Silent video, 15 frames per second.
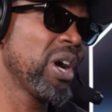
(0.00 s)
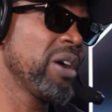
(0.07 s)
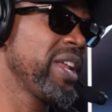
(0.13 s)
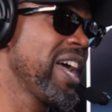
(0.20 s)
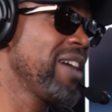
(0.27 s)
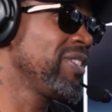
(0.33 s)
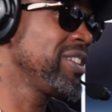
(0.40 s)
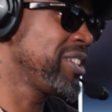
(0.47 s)
already
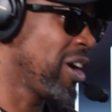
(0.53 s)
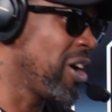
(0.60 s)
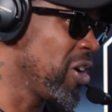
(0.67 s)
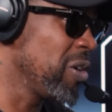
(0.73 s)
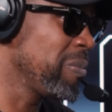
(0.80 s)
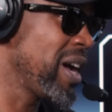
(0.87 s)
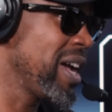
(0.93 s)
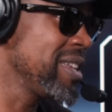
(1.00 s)
have a
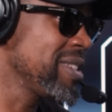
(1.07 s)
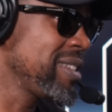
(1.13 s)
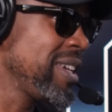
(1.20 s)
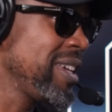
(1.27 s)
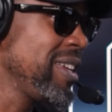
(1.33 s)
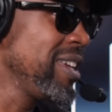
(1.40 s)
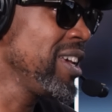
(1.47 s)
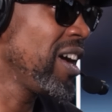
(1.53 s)
dog mindset,
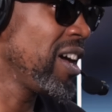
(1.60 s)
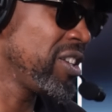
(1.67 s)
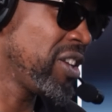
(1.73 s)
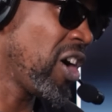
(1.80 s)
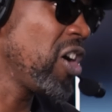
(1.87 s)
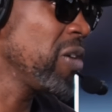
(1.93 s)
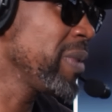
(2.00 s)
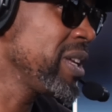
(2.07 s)
a dog